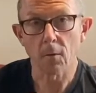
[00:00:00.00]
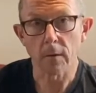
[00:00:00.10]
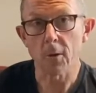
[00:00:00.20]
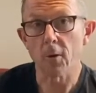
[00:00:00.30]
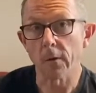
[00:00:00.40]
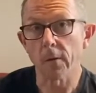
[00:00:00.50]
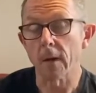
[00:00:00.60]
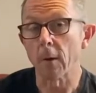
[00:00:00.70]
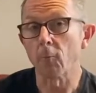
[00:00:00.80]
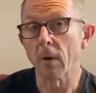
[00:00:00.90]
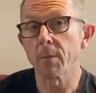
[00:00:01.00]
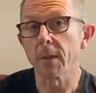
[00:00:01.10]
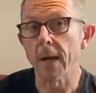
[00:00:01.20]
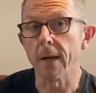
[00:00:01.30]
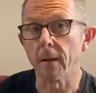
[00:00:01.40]
ledgers that are
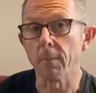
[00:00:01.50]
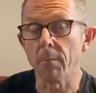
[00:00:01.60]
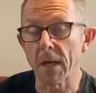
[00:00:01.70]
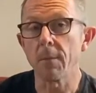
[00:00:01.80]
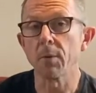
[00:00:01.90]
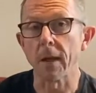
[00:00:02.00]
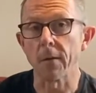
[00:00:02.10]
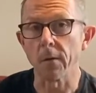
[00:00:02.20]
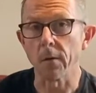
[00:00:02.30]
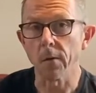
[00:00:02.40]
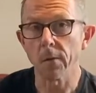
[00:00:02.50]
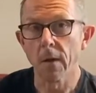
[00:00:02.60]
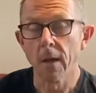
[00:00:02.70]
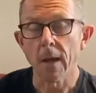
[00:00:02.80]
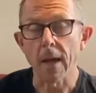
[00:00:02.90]
replicated in many
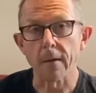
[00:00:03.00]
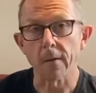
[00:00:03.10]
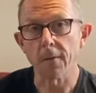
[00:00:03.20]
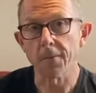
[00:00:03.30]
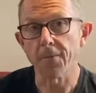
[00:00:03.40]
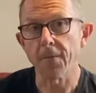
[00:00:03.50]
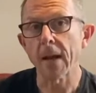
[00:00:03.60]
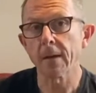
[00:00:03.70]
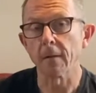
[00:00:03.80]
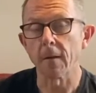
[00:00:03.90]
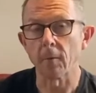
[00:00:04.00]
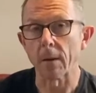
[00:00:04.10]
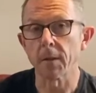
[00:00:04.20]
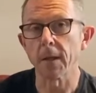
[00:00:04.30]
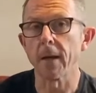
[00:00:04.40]
places, and it's the fact that they're
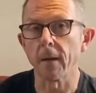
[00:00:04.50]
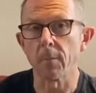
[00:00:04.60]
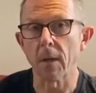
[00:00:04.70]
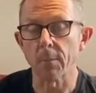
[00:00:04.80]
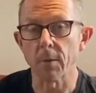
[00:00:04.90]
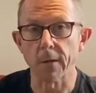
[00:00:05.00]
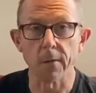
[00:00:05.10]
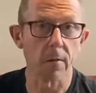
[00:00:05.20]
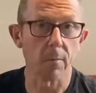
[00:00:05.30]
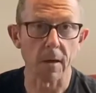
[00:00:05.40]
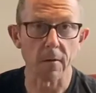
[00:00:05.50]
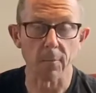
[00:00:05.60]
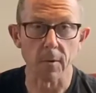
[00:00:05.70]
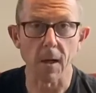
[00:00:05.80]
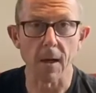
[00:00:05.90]
replicated in many places that makes
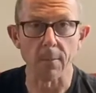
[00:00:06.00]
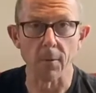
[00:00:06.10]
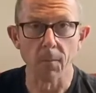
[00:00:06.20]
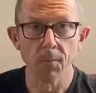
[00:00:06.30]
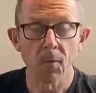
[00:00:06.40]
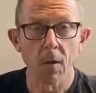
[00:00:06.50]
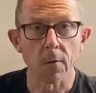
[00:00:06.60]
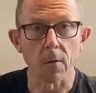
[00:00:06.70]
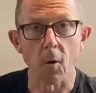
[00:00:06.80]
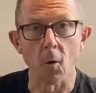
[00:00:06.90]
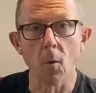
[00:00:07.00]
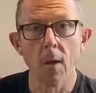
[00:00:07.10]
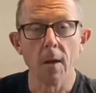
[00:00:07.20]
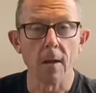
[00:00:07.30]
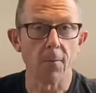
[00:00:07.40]
them reliable. So
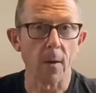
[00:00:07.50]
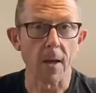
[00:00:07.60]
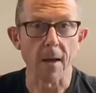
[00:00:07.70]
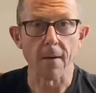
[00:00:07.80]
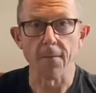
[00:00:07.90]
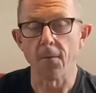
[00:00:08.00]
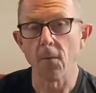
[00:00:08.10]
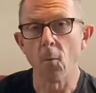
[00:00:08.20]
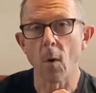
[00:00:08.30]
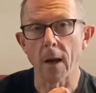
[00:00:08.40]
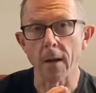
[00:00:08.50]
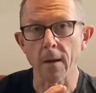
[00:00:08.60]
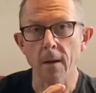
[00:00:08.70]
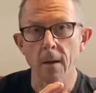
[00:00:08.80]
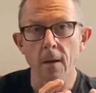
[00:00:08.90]
if we have
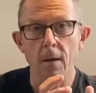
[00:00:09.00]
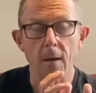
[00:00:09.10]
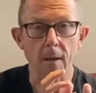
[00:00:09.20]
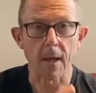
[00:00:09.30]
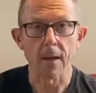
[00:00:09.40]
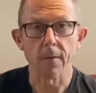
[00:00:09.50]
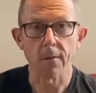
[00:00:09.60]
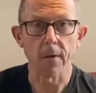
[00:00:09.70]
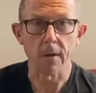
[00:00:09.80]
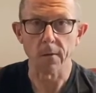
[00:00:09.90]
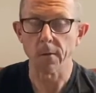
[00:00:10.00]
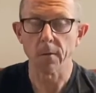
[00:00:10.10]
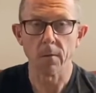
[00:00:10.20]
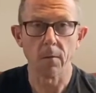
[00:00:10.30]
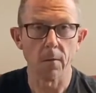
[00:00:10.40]
one account that
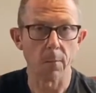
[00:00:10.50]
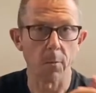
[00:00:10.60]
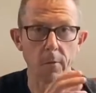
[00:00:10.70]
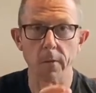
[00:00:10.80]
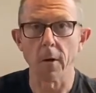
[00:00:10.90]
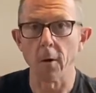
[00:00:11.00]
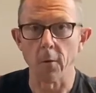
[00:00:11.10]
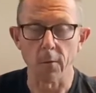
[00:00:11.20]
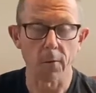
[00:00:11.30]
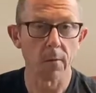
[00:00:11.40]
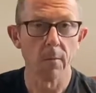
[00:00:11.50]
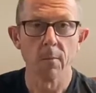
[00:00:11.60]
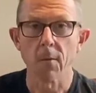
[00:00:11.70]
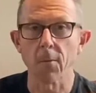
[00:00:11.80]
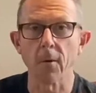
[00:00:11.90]
says this person owns
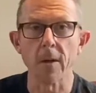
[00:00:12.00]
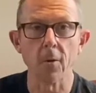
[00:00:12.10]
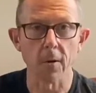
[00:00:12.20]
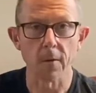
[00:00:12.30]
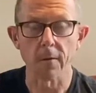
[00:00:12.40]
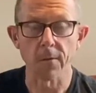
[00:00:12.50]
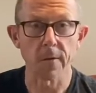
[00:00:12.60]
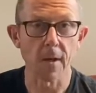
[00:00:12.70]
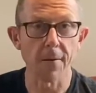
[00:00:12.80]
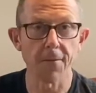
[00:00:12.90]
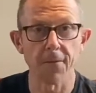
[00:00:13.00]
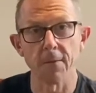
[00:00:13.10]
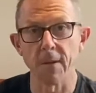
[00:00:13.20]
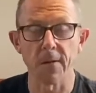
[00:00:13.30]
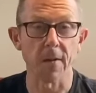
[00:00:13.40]
3 units of stuff,
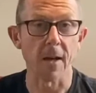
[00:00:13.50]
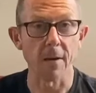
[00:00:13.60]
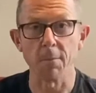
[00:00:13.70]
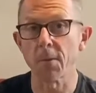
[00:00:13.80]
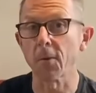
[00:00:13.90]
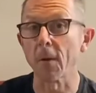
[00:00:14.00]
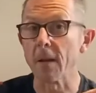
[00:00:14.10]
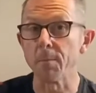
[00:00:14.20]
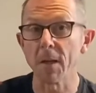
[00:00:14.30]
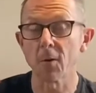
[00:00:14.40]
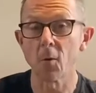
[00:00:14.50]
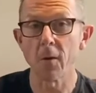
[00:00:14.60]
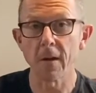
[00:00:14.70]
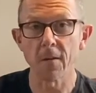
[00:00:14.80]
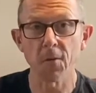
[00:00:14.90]
let's say 3
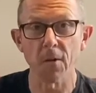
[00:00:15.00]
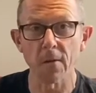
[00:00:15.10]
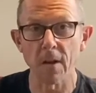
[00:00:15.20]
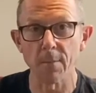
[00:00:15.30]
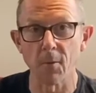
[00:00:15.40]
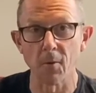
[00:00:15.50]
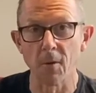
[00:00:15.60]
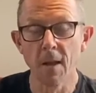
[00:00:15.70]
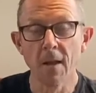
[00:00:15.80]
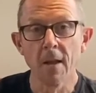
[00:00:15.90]
Bitcoins, for example,